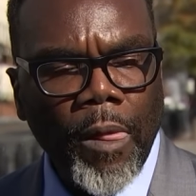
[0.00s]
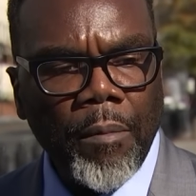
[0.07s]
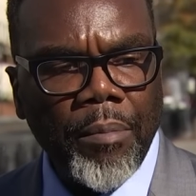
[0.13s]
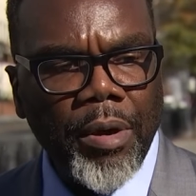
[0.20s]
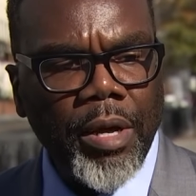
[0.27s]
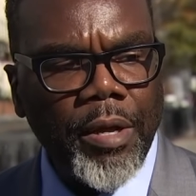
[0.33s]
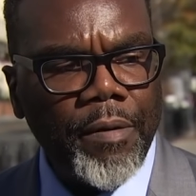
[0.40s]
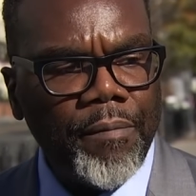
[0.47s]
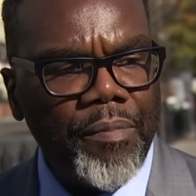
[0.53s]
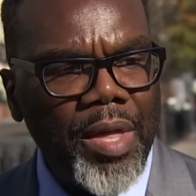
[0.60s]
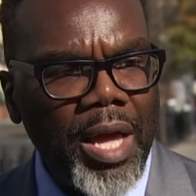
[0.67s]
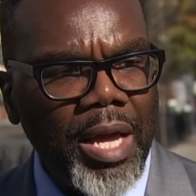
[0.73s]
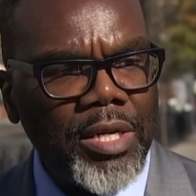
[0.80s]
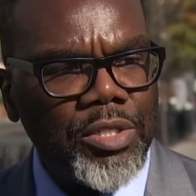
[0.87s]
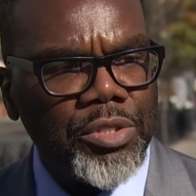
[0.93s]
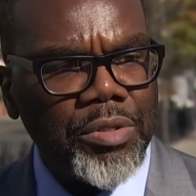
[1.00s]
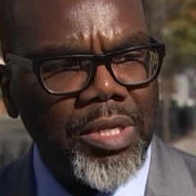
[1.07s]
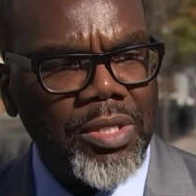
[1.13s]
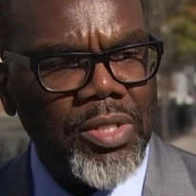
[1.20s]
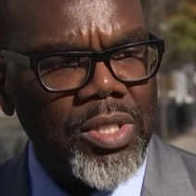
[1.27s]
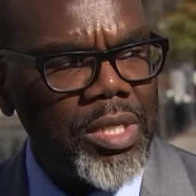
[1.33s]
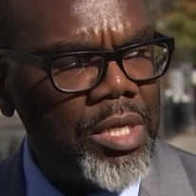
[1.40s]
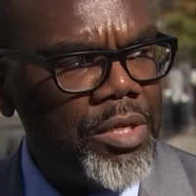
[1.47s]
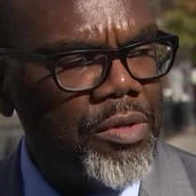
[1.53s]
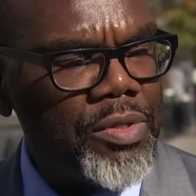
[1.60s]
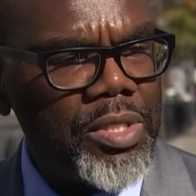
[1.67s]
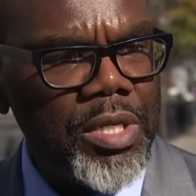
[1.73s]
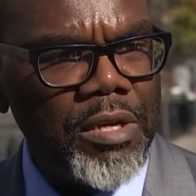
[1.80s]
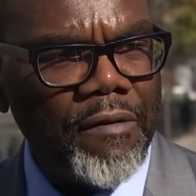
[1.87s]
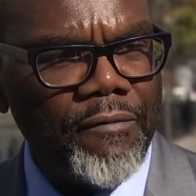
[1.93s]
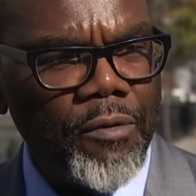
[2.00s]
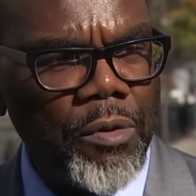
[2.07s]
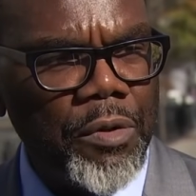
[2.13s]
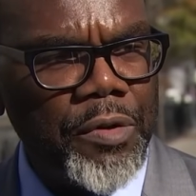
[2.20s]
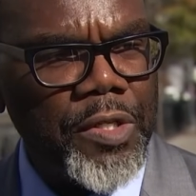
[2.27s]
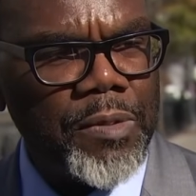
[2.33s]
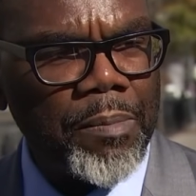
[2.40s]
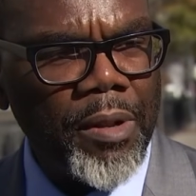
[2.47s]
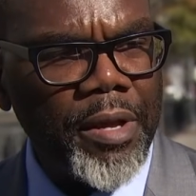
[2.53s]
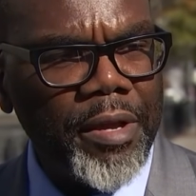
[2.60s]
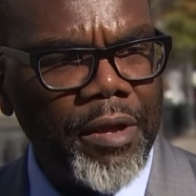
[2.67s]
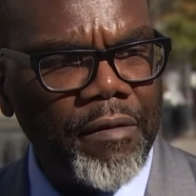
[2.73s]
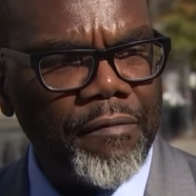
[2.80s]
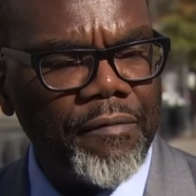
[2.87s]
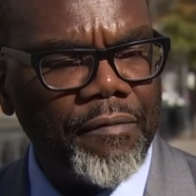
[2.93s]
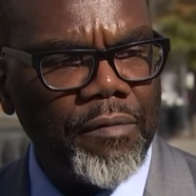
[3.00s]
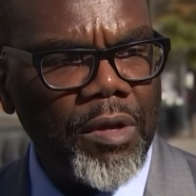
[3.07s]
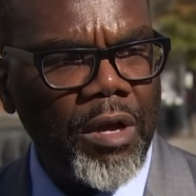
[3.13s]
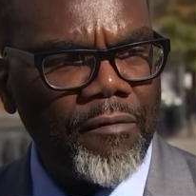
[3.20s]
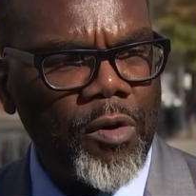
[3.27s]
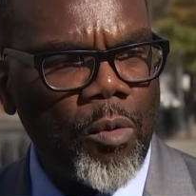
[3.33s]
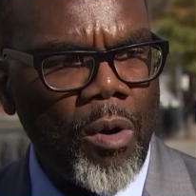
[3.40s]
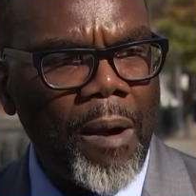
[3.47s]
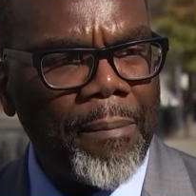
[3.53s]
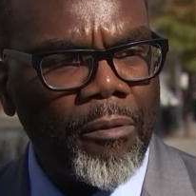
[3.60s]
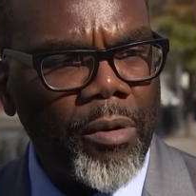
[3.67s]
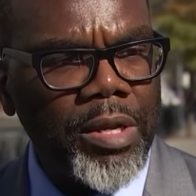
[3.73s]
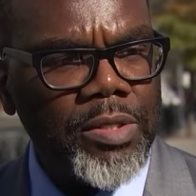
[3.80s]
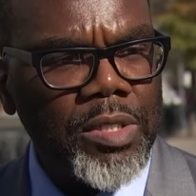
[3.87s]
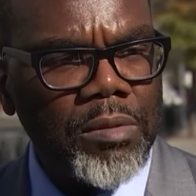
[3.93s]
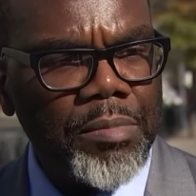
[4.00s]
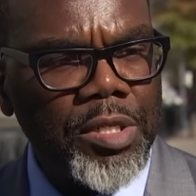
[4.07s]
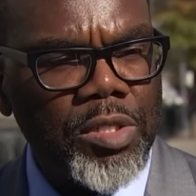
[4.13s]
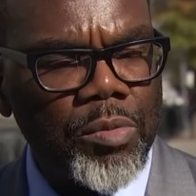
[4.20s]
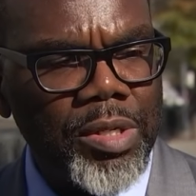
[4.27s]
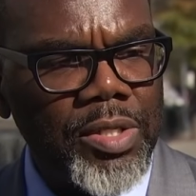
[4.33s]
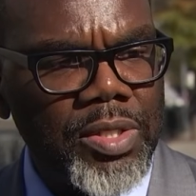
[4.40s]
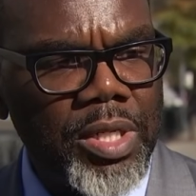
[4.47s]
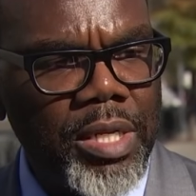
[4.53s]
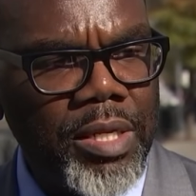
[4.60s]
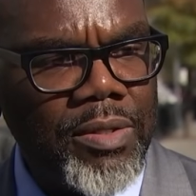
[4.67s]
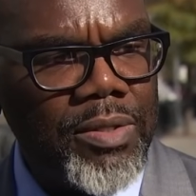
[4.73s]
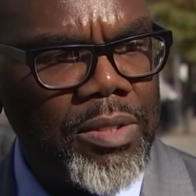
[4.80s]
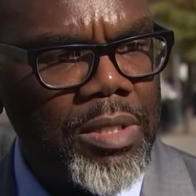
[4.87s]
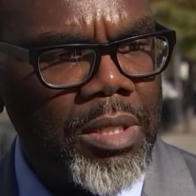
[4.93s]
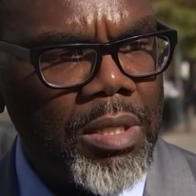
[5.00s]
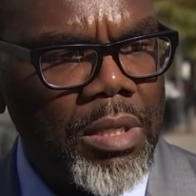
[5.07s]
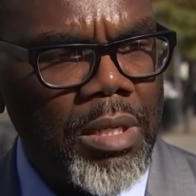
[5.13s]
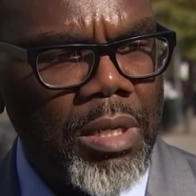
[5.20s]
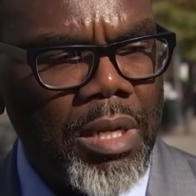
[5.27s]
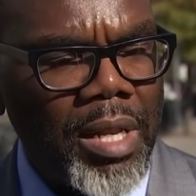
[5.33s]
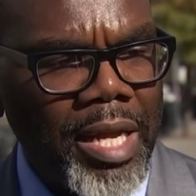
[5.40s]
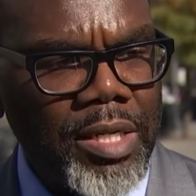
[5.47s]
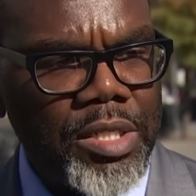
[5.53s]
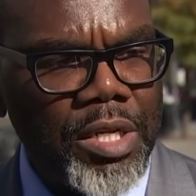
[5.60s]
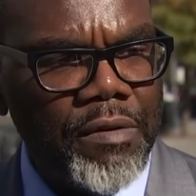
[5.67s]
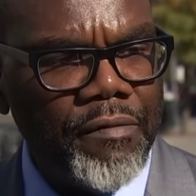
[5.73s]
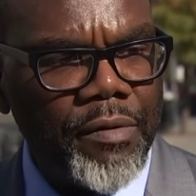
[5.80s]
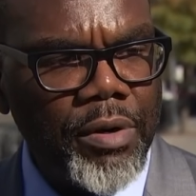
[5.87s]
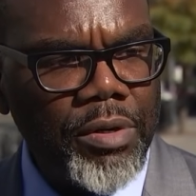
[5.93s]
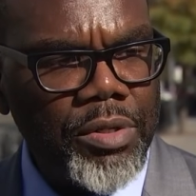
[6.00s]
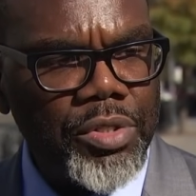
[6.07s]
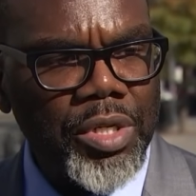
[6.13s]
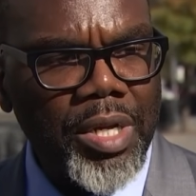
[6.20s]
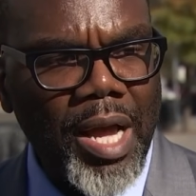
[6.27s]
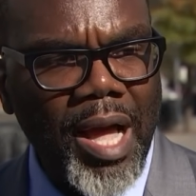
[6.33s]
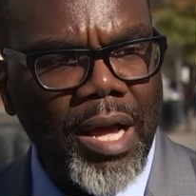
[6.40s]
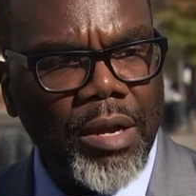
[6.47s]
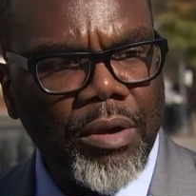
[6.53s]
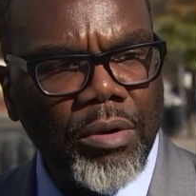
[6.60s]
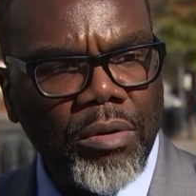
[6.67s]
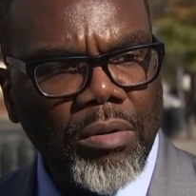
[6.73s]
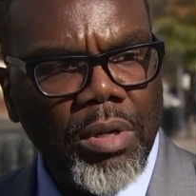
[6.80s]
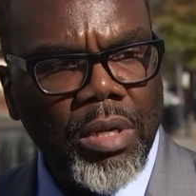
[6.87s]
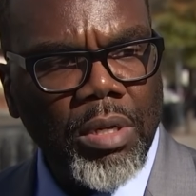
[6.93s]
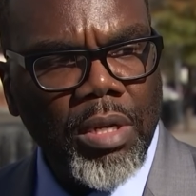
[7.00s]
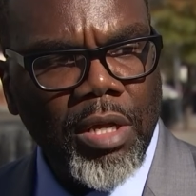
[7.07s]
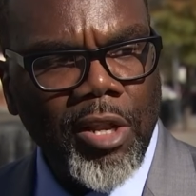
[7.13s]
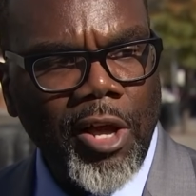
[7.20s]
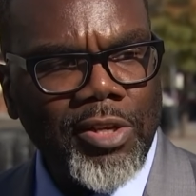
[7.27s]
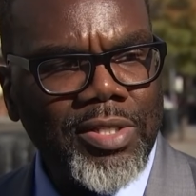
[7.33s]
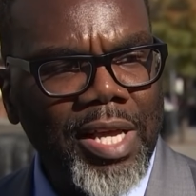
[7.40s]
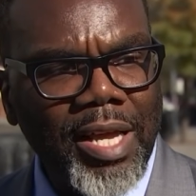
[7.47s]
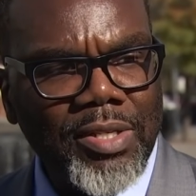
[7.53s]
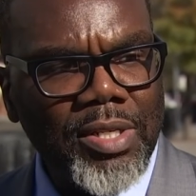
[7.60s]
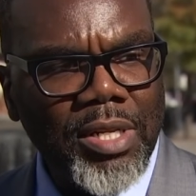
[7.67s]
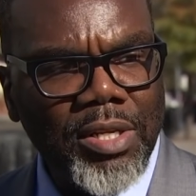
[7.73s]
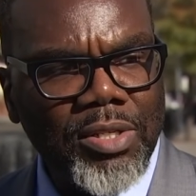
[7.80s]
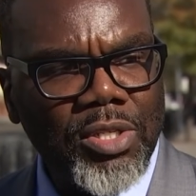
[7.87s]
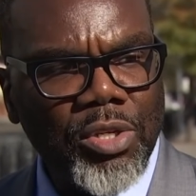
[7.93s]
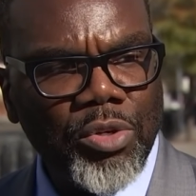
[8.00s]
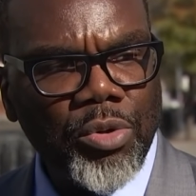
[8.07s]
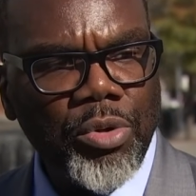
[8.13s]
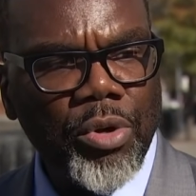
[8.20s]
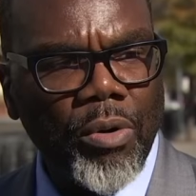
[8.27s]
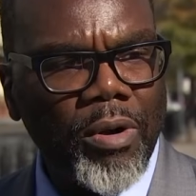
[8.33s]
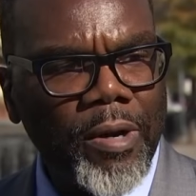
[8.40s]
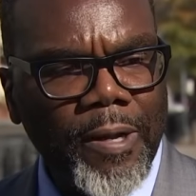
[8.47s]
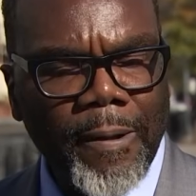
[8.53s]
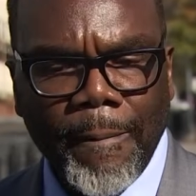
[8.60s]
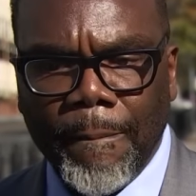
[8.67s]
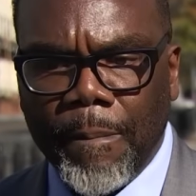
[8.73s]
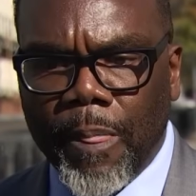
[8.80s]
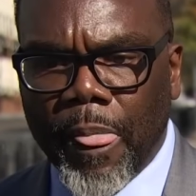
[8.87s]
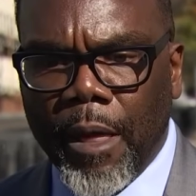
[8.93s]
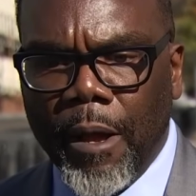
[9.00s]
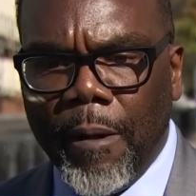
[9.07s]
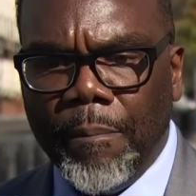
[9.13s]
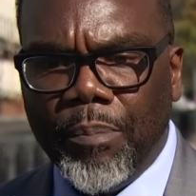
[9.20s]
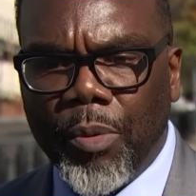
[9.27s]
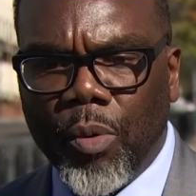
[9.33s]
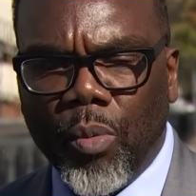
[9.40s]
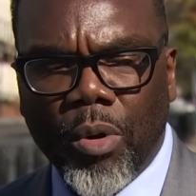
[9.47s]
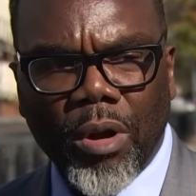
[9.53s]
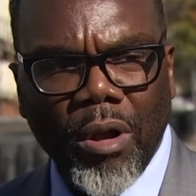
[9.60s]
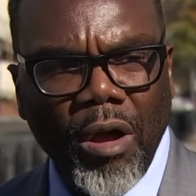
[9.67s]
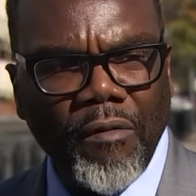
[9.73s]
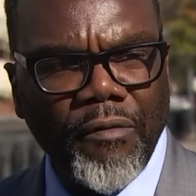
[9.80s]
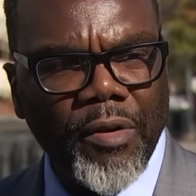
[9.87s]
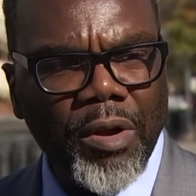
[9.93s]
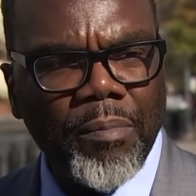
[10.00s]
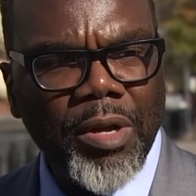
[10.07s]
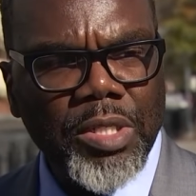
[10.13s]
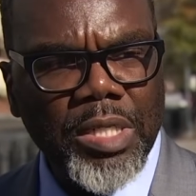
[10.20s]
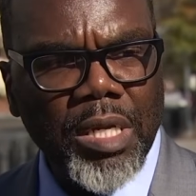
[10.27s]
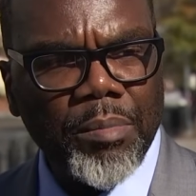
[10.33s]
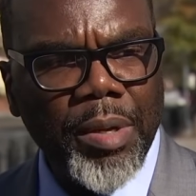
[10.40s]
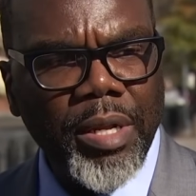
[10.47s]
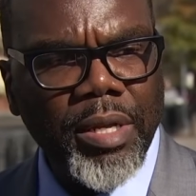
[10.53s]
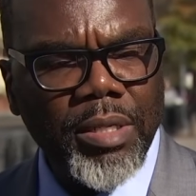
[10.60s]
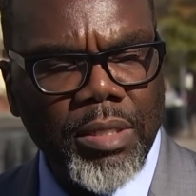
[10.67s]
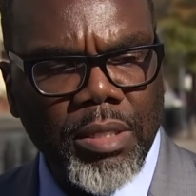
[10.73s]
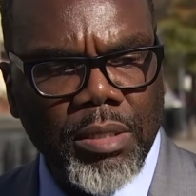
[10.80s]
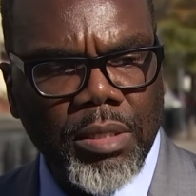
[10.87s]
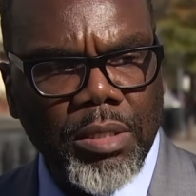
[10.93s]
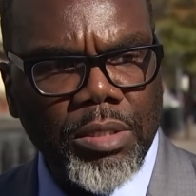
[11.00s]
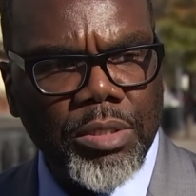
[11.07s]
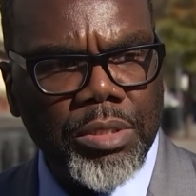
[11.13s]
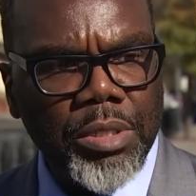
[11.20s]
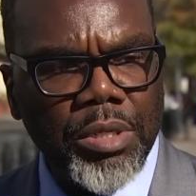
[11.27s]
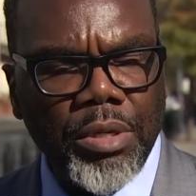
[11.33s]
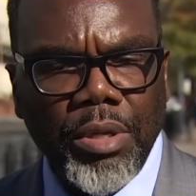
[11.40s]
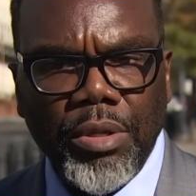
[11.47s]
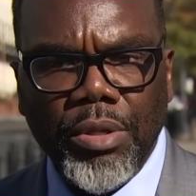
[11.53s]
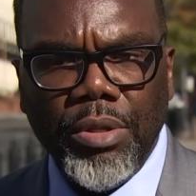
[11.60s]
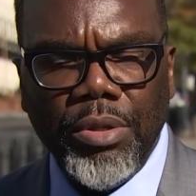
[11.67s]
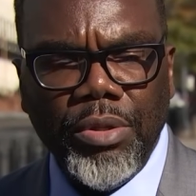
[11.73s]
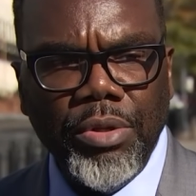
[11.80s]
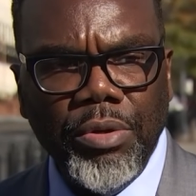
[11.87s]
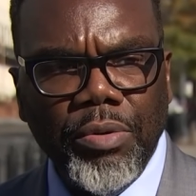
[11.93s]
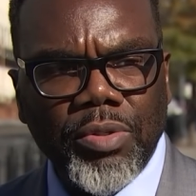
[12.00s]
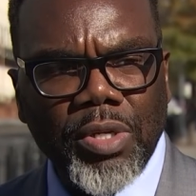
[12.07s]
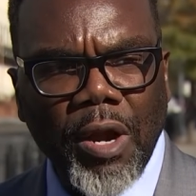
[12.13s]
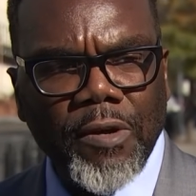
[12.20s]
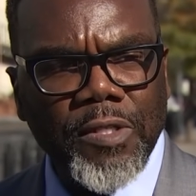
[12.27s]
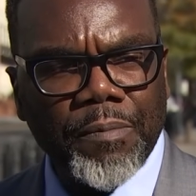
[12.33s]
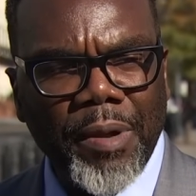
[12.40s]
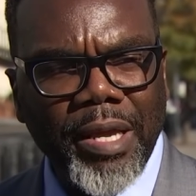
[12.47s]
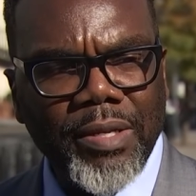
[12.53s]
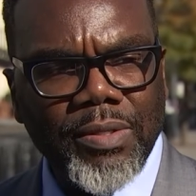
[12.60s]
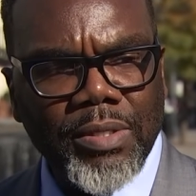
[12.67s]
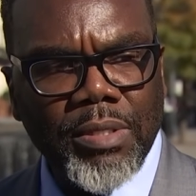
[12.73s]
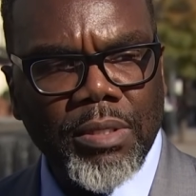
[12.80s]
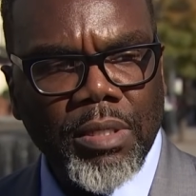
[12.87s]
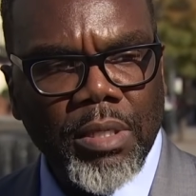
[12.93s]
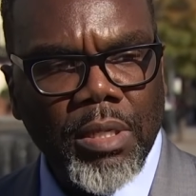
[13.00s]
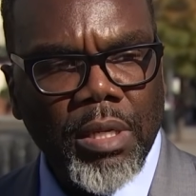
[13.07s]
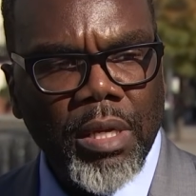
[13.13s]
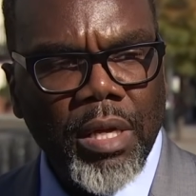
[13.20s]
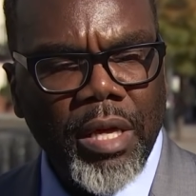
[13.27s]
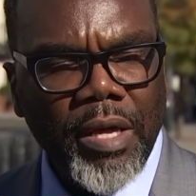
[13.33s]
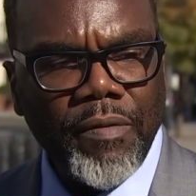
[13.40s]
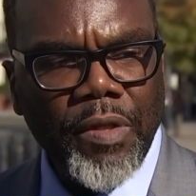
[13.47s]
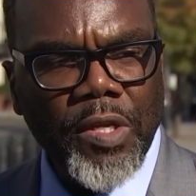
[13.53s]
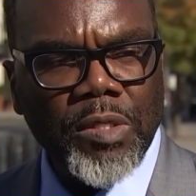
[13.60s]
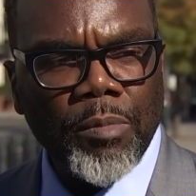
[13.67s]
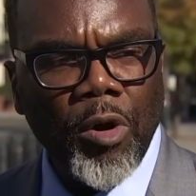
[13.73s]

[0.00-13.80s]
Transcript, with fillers: But as you can see, you see a full display of, of cooperation between cities like Denver, Chicago, Los Angeles, New York. Um, we're all very much committed to use our space in this